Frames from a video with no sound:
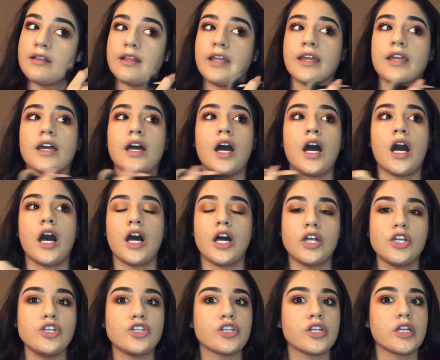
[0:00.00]
like
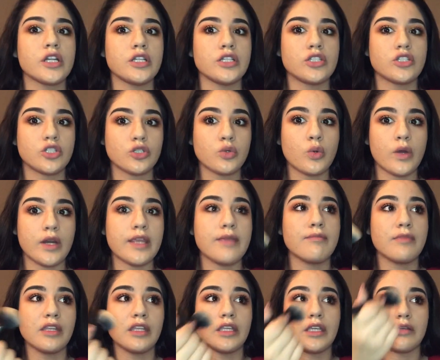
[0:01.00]
120
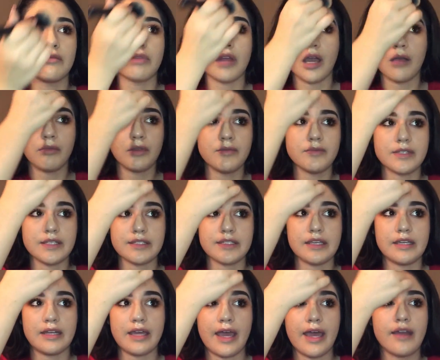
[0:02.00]
million problems this
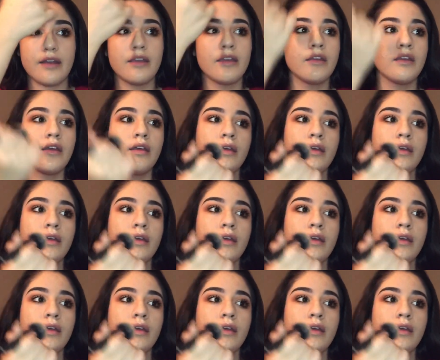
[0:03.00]
kid had.